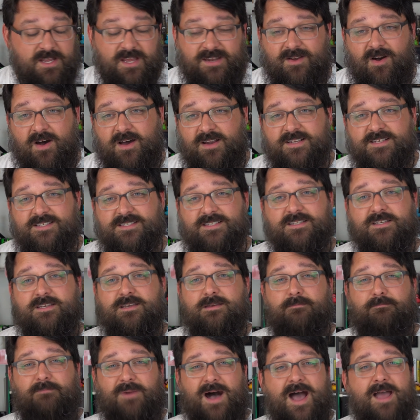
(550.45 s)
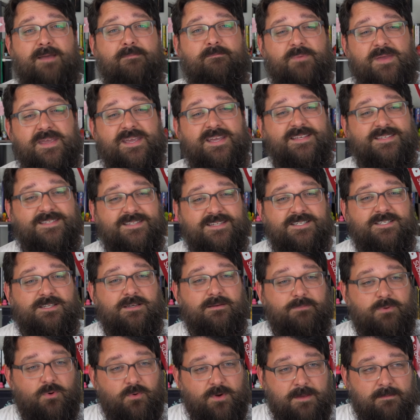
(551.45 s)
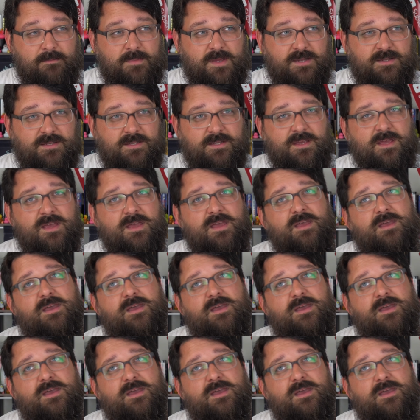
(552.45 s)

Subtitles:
and honestly, my biggest disappointment